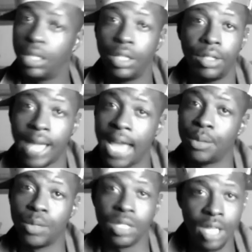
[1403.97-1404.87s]
Like,
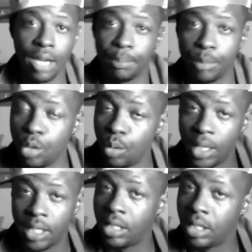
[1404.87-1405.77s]
what's up? You
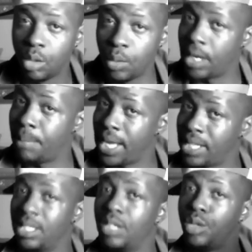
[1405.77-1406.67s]
willing to do what I'm
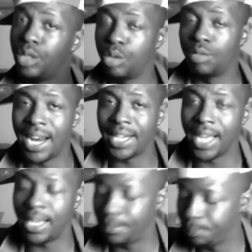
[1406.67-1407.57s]
asking you to do right
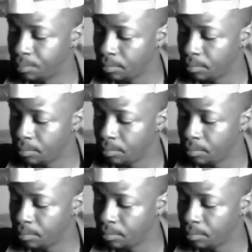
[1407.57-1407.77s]
now?